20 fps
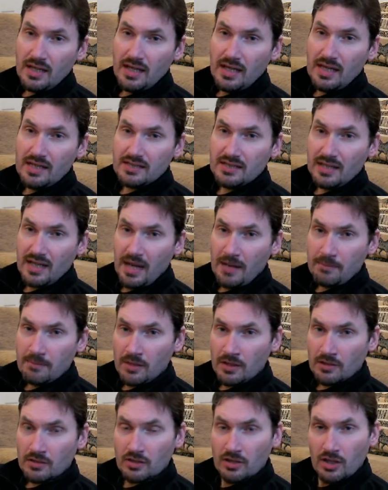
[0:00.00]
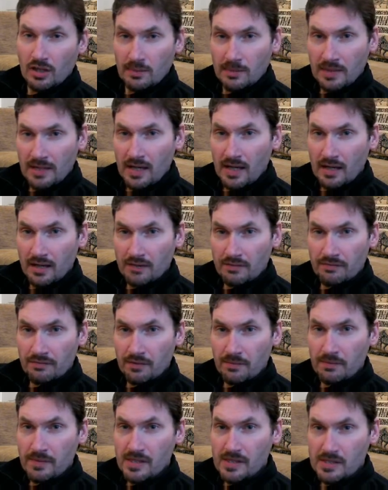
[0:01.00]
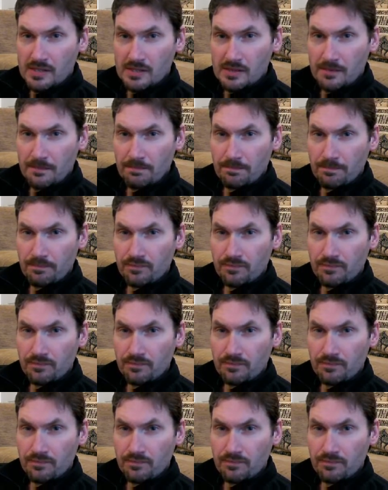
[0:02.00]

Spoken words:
is that I'm not coming at it from this